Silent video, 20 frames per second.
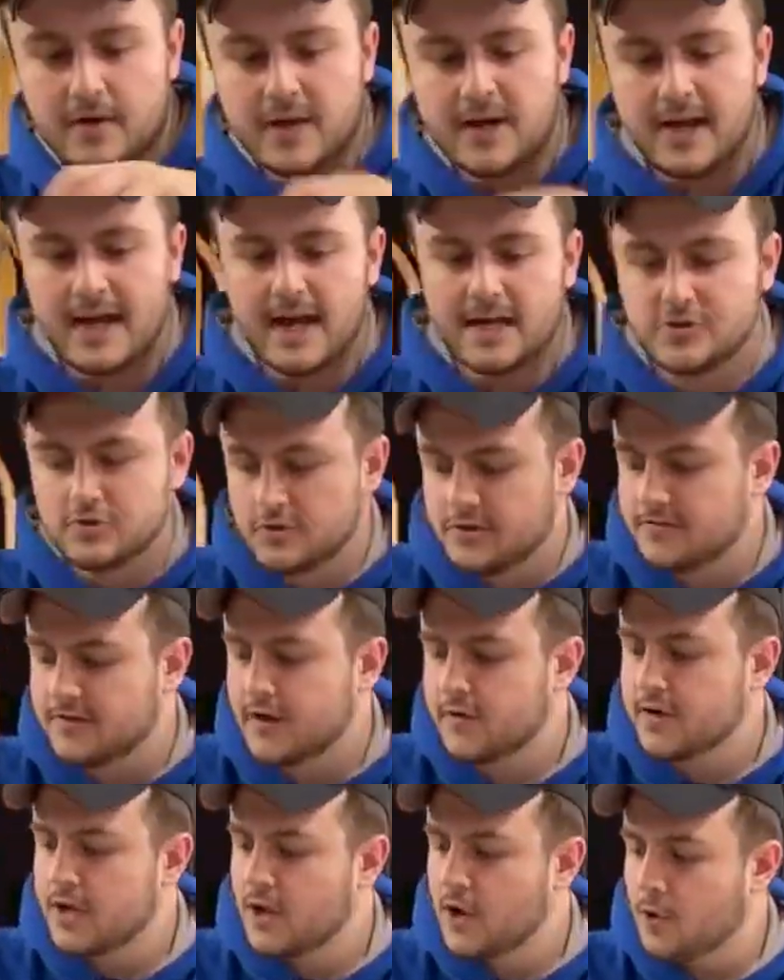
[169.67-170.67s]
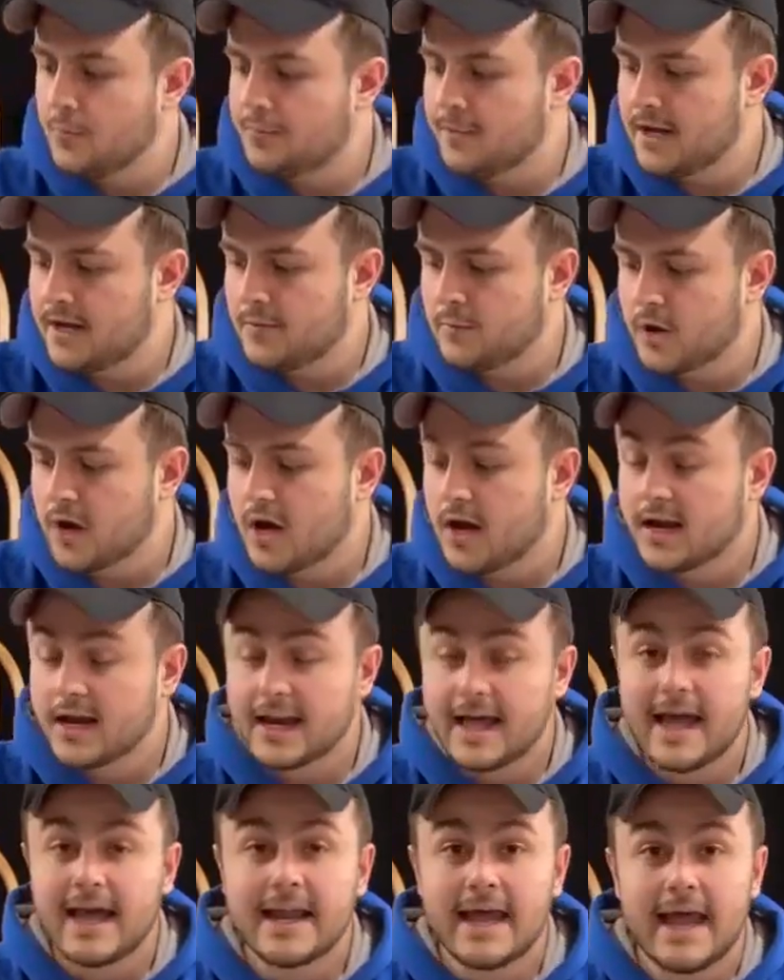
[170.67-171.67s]
natural, very open. We're not going
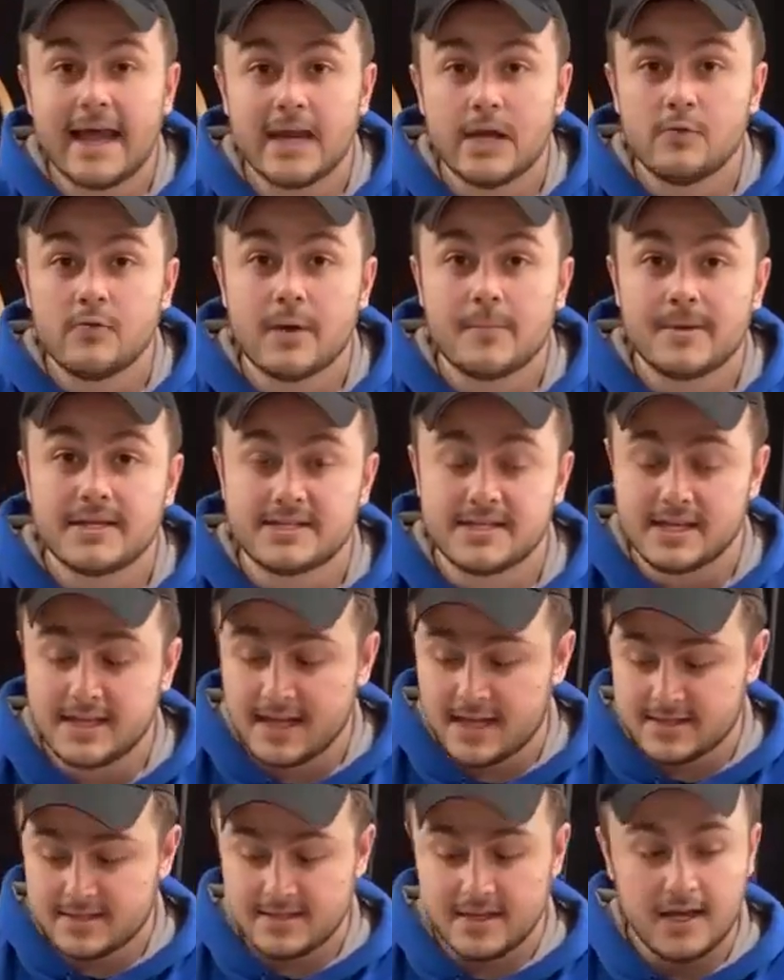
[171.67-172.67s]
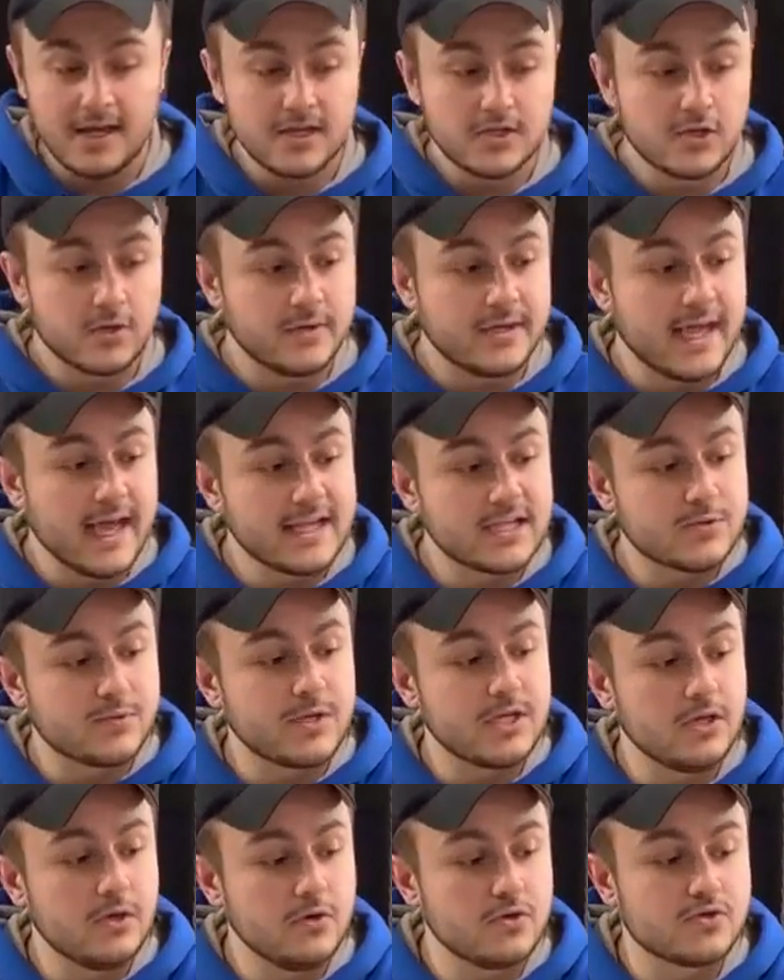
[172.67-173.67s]
to add any ribbon to this. So yes, we
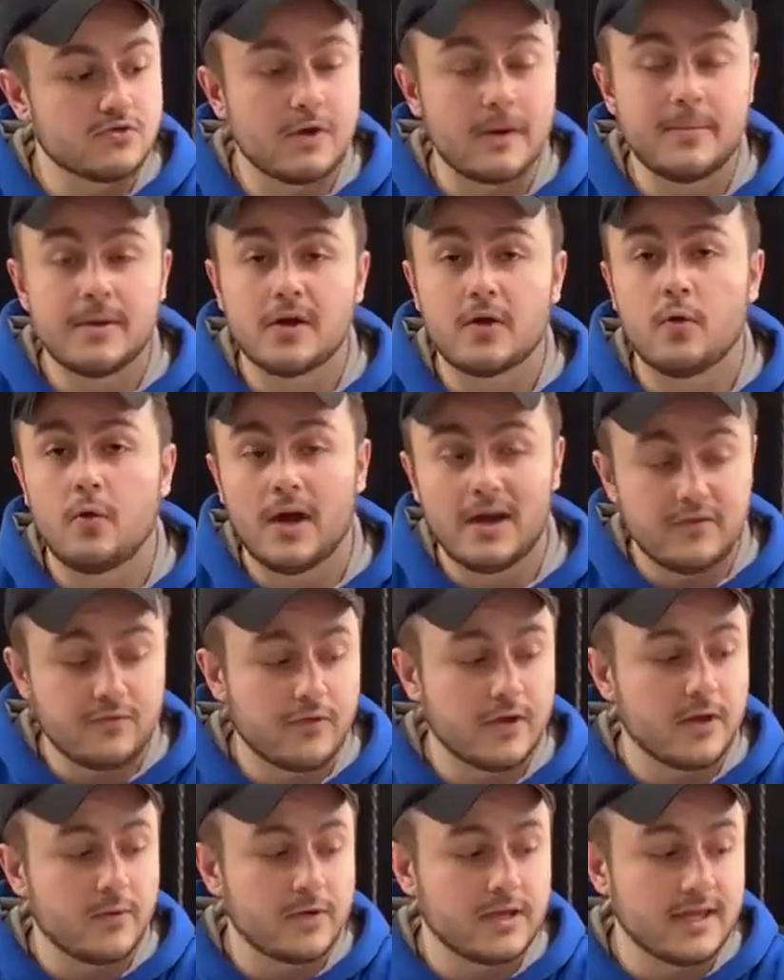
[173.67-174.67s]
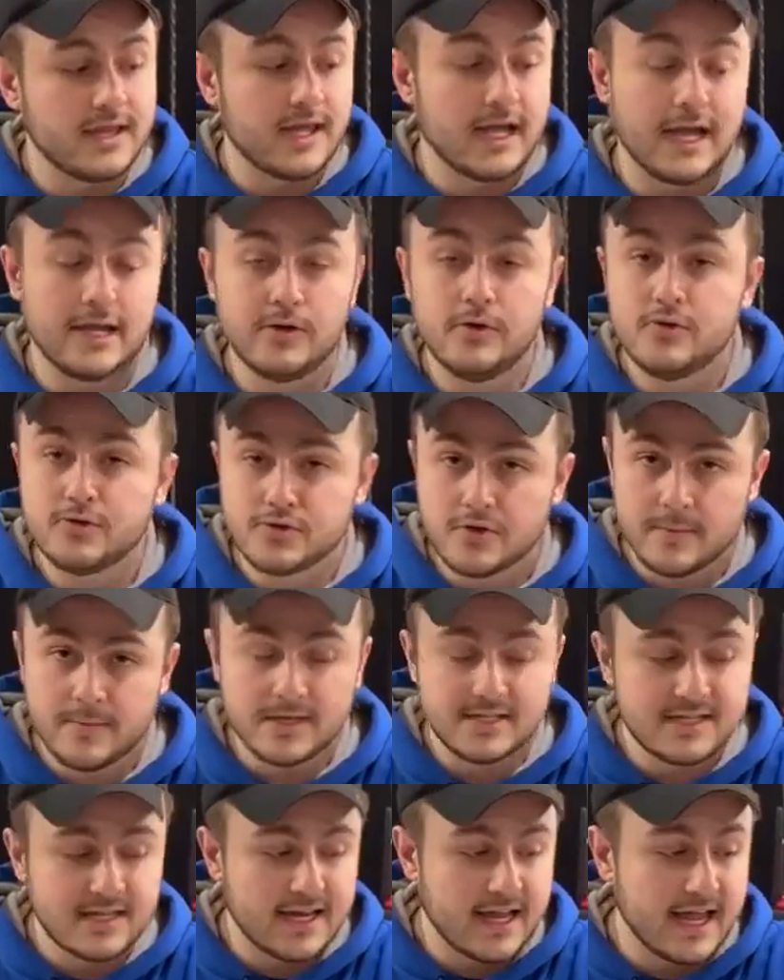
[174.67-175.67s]
use ribbon quite frequently. I used
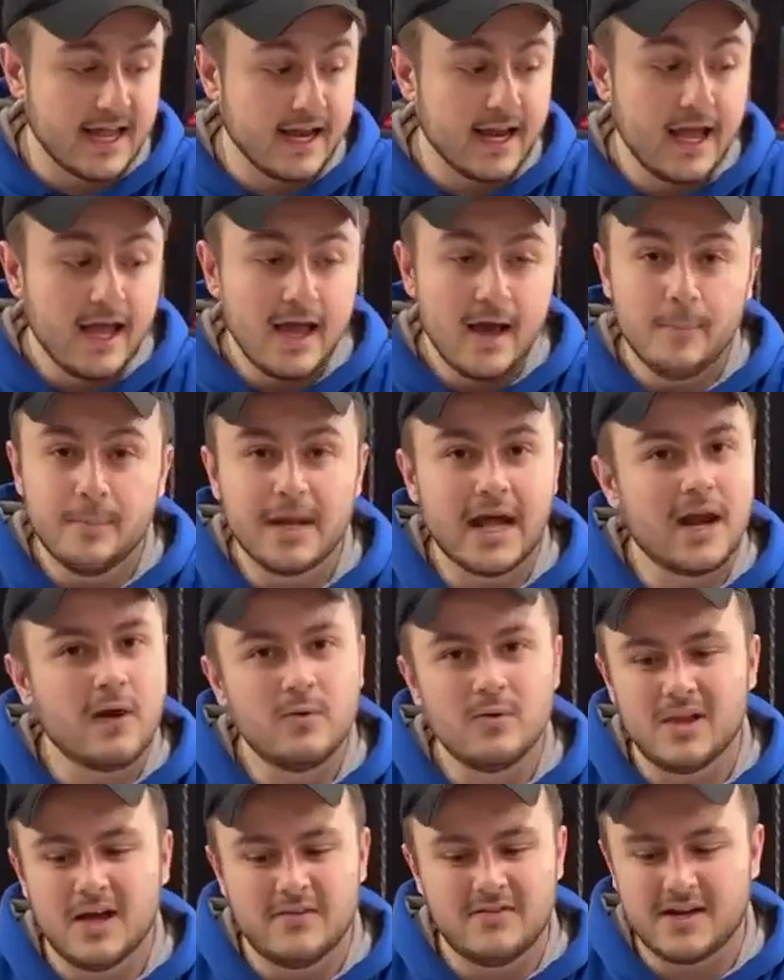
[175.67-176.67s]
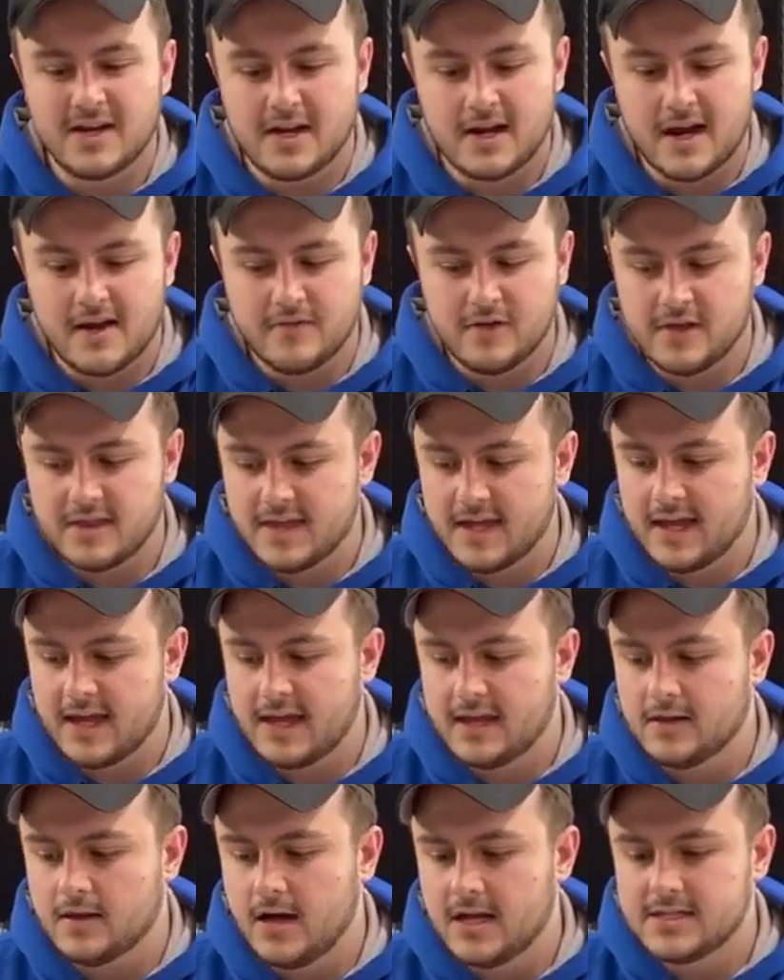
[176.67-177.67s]
ribbon tonight, but I don't love it and everything.
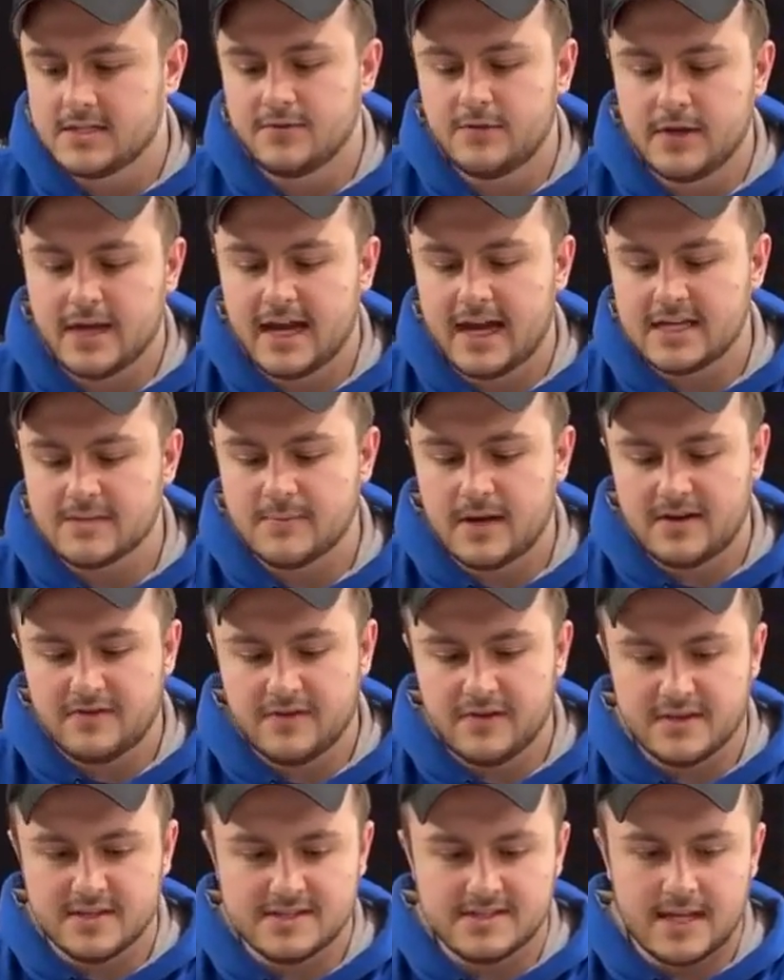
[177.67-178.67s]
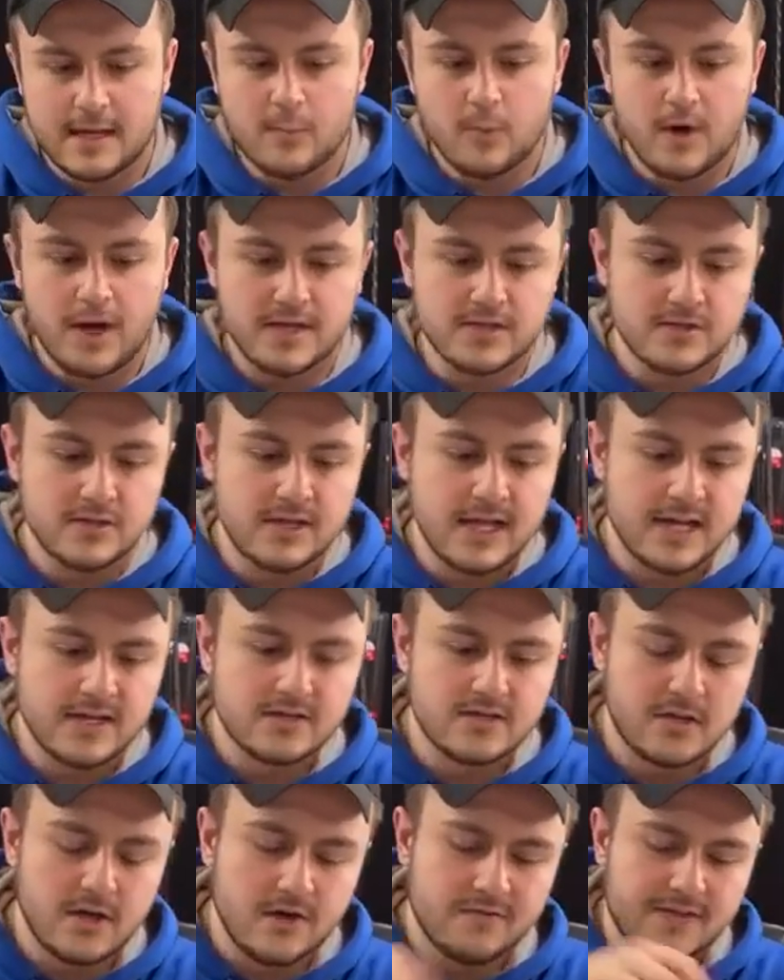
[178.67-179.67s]
And lots of you guys might feel the same way. So let
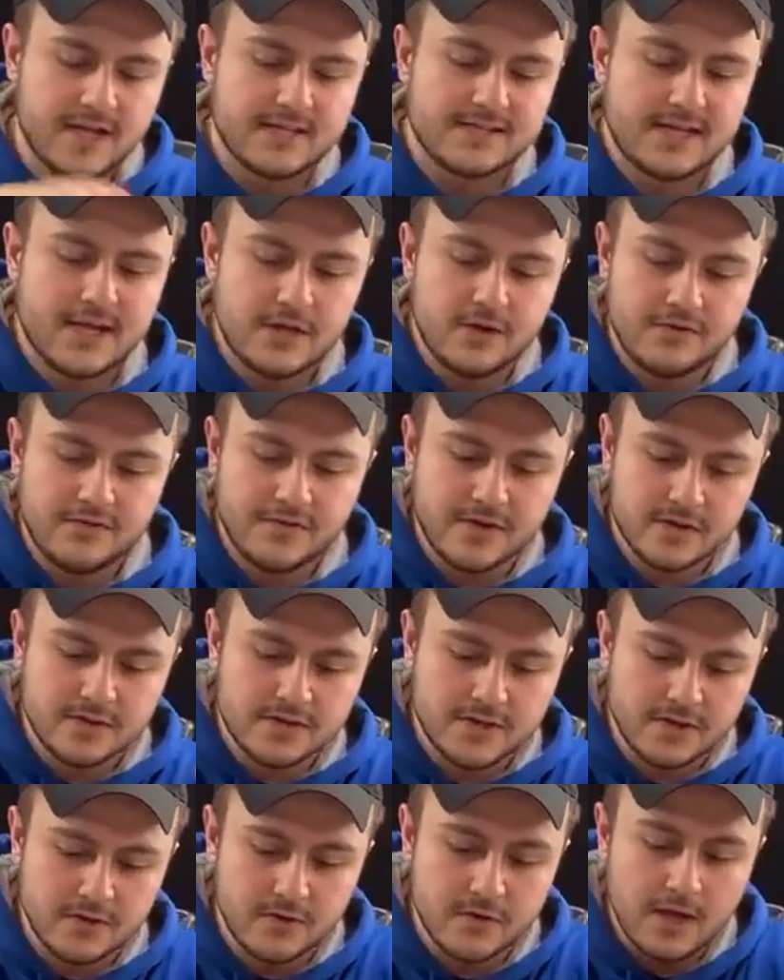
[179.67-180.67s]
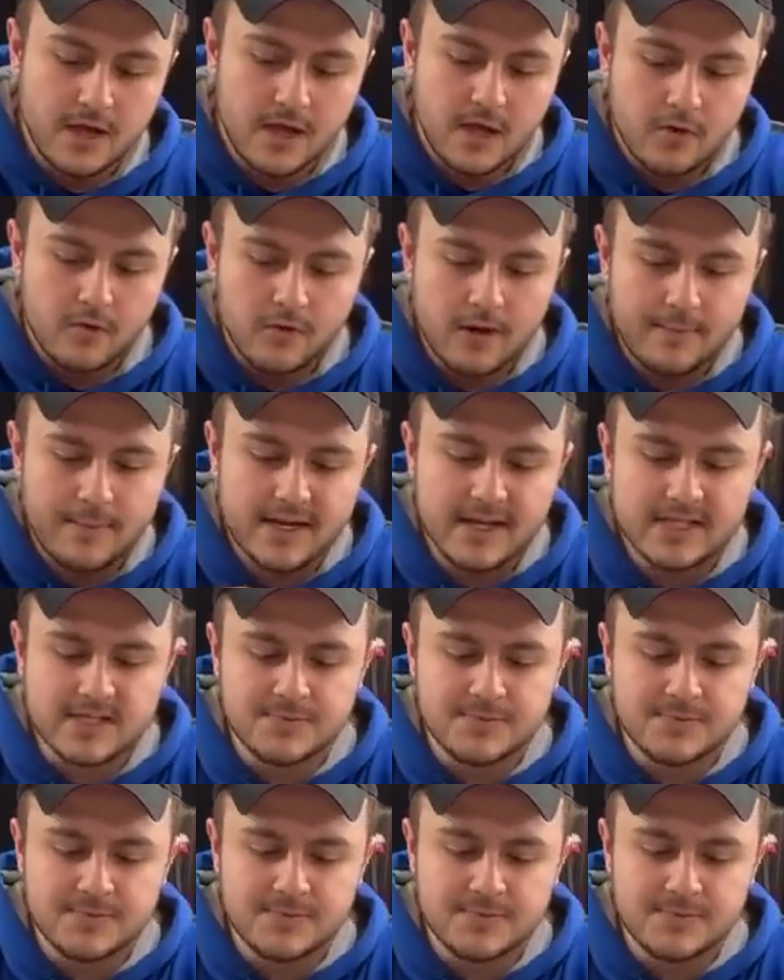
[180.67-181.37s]
us know if that's how you feel too. Ribbon is